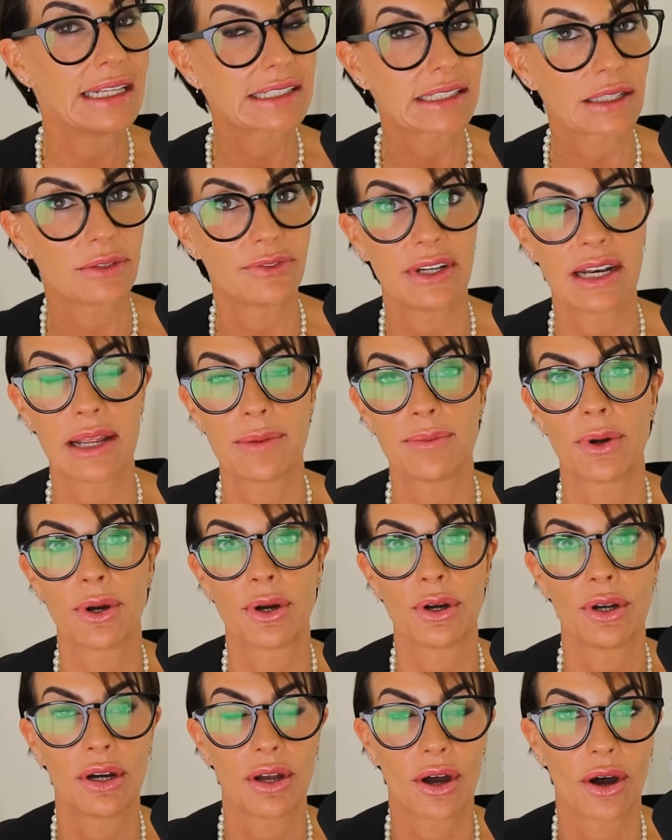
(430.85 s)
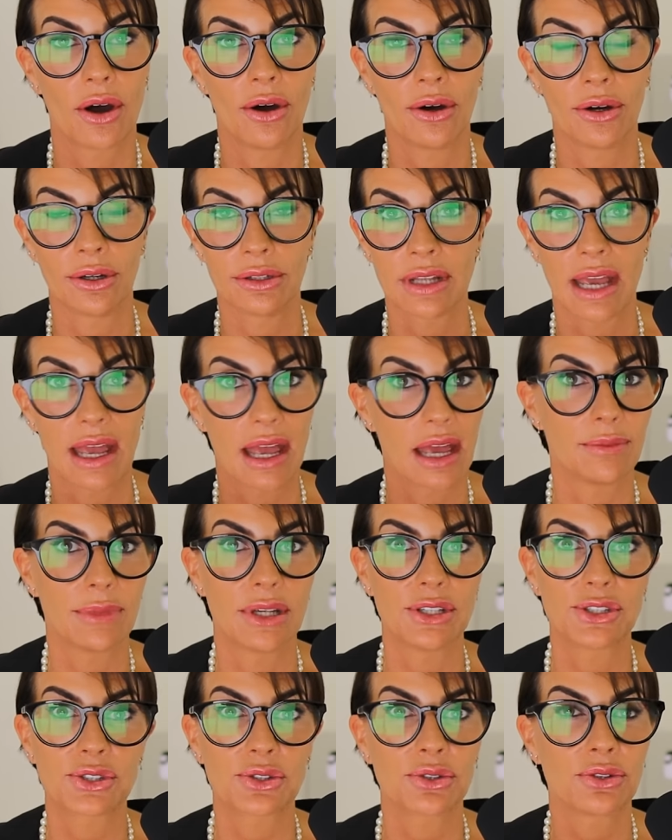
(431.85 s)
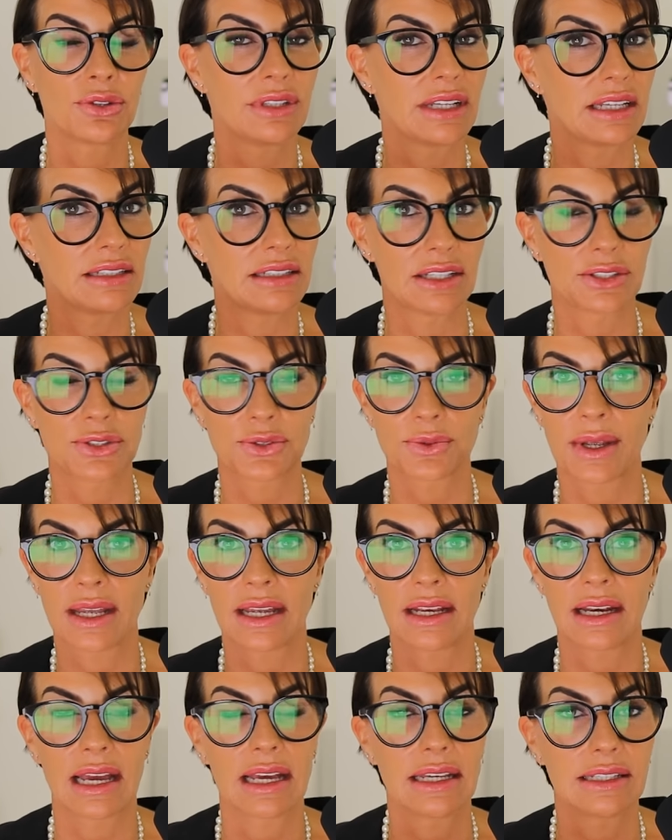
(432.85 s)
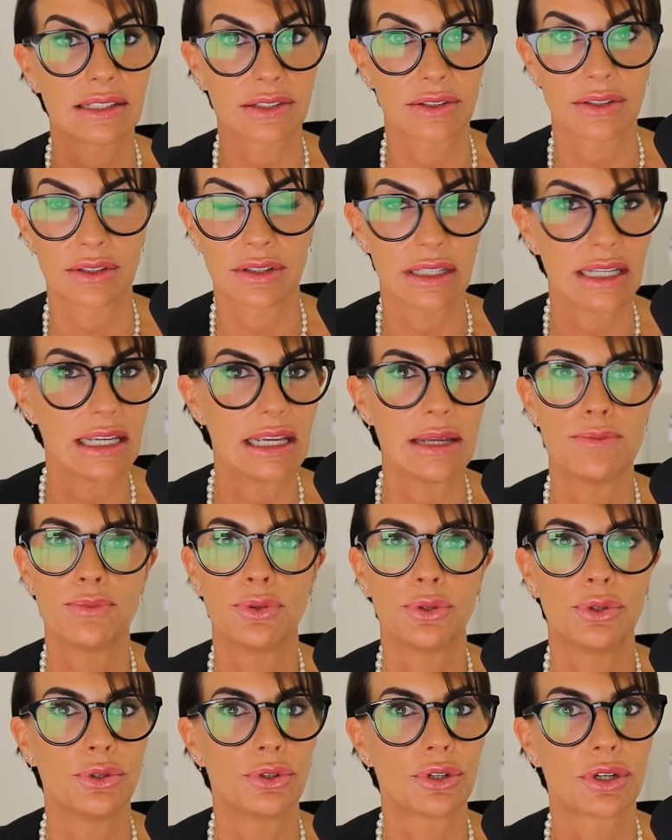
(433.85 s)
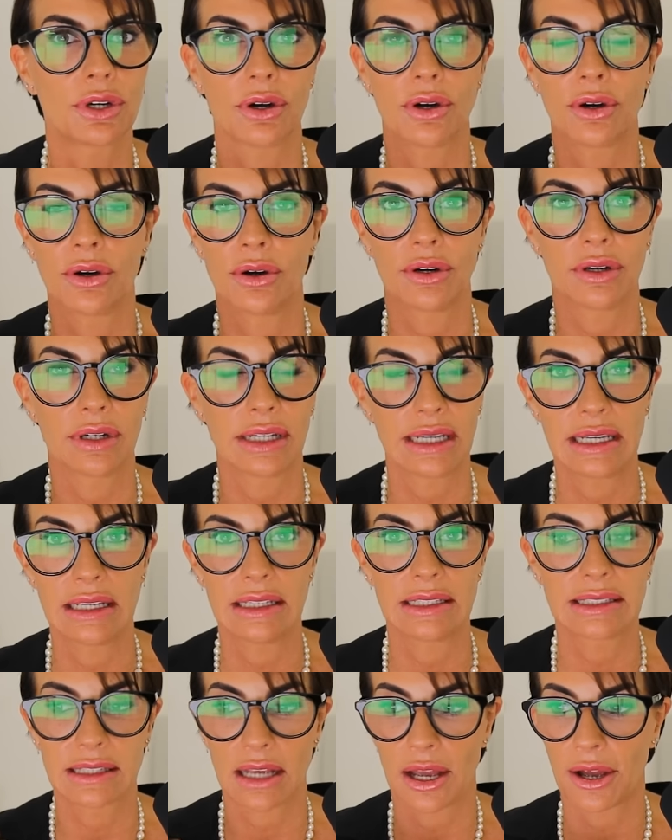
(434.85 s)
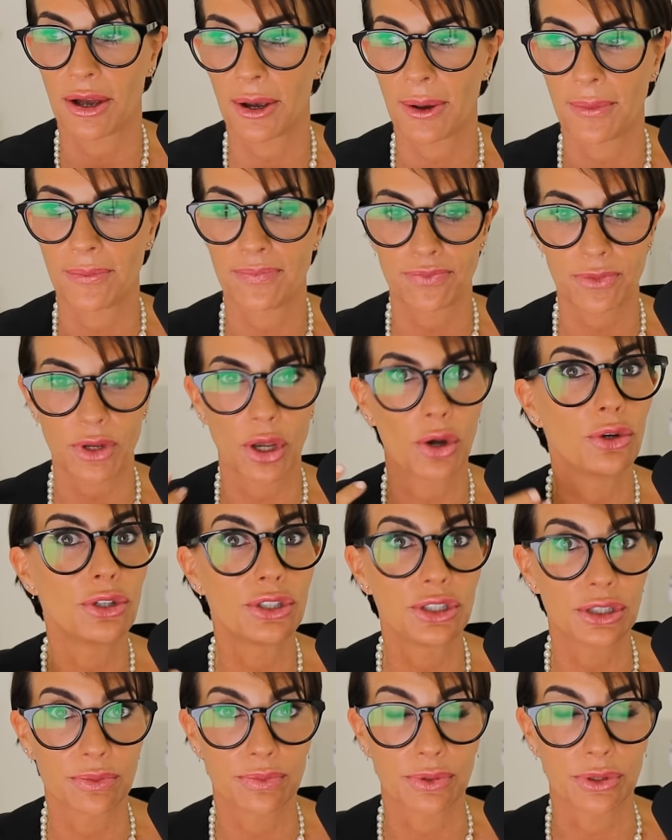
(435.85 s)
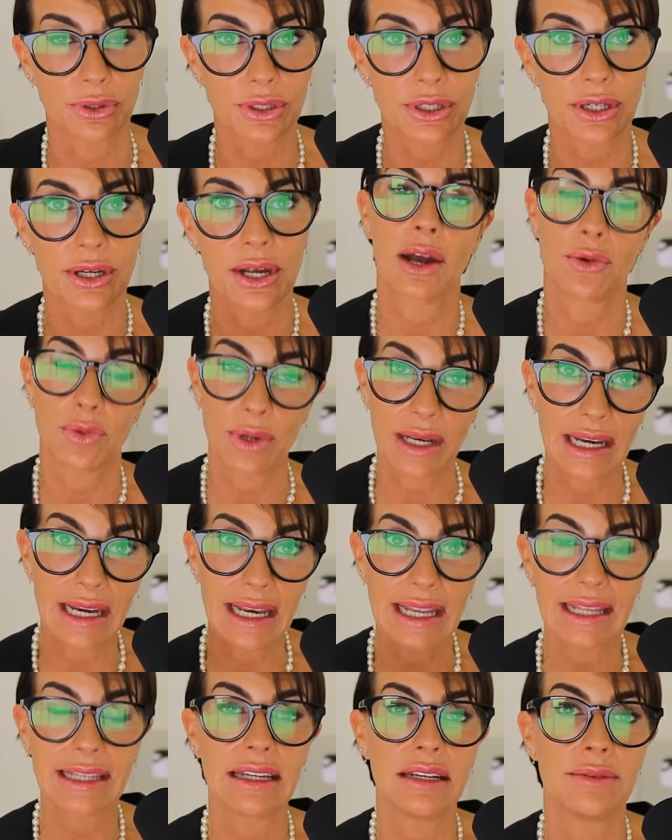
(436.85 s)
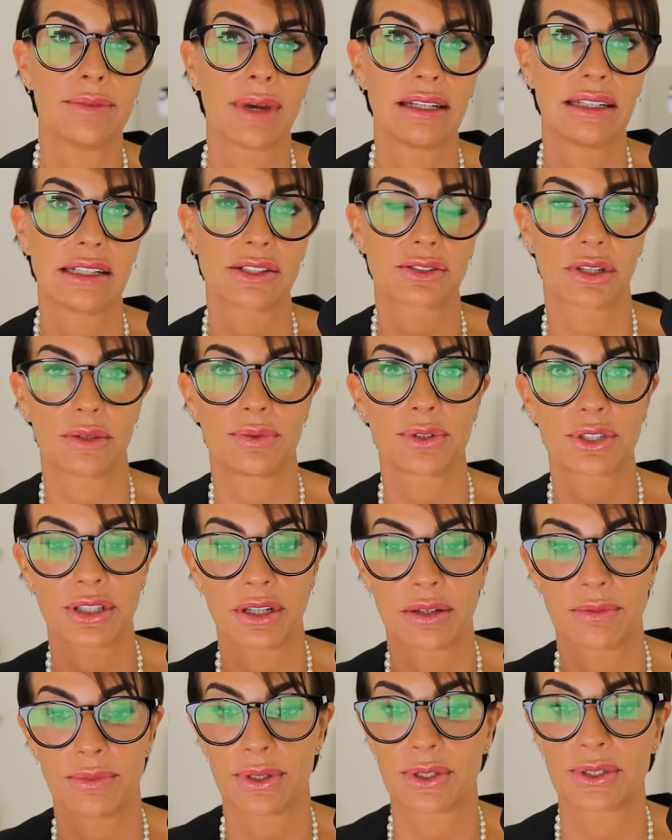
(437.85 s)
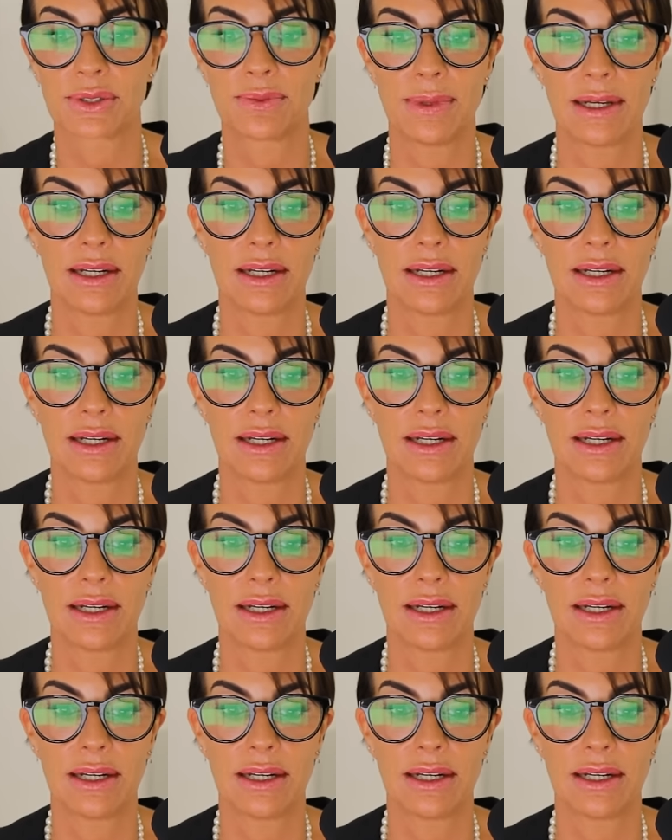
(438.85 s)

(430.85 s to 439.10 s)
It's available on Amazon and as well as an ebook or his audiobook. I will link in my description box